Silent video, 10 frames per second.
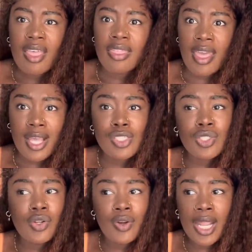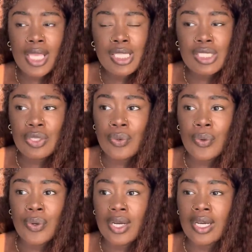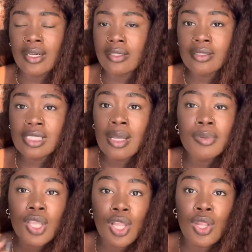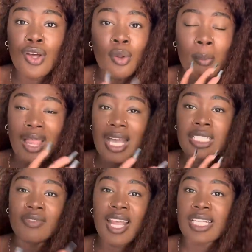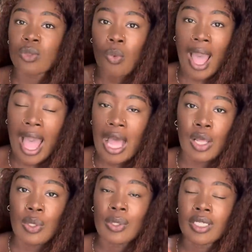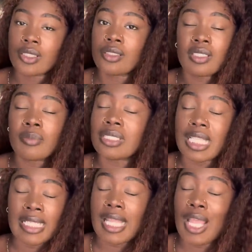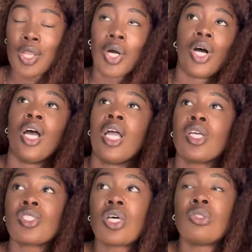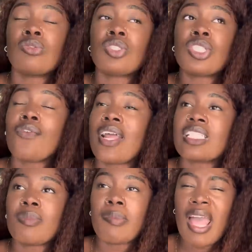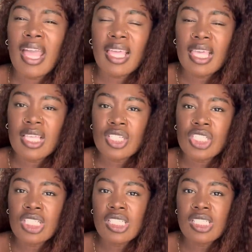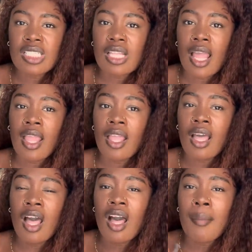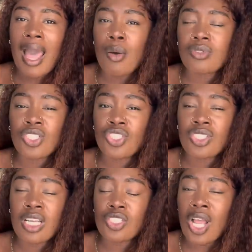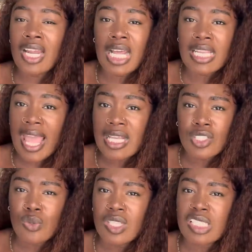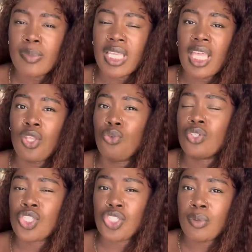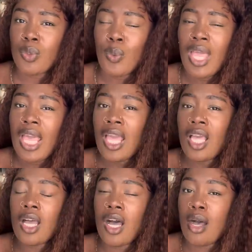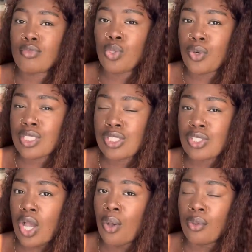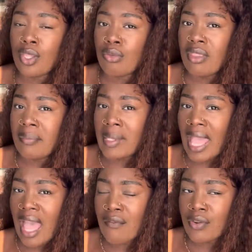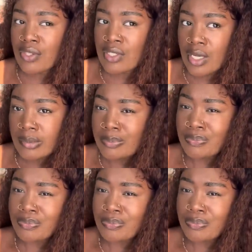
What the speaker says: that's crazy, or something along the lines of that's wild, or something like that, y'all. So she writes me back and she's just like, I was trying not to ask you this, but can you contribute towards the tow? Can you give me half for the tow?